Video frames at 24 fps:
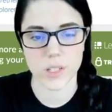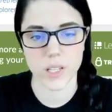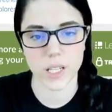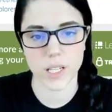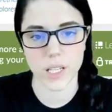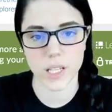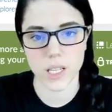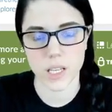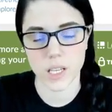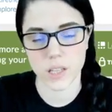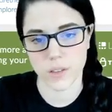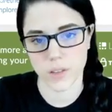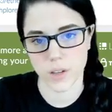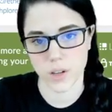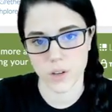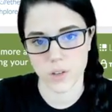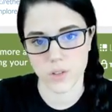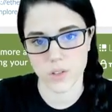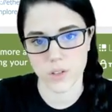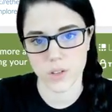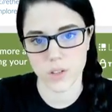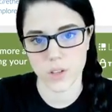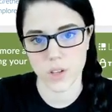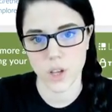If you're sending
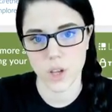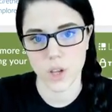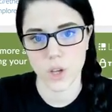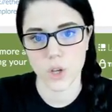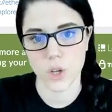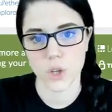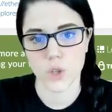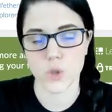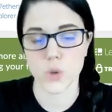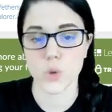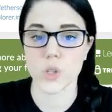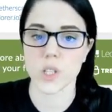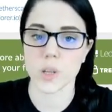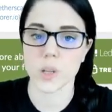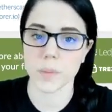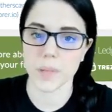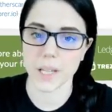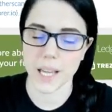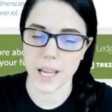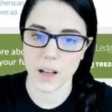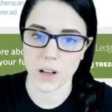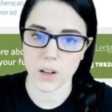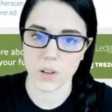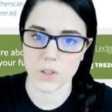Ethos
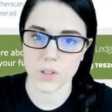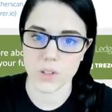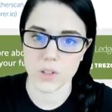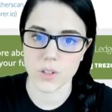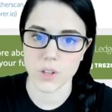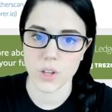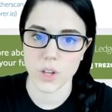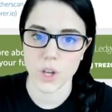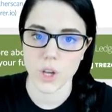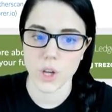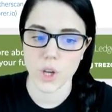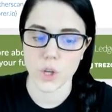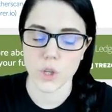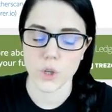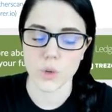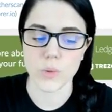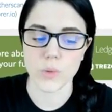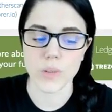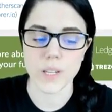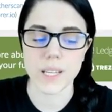to somebody else,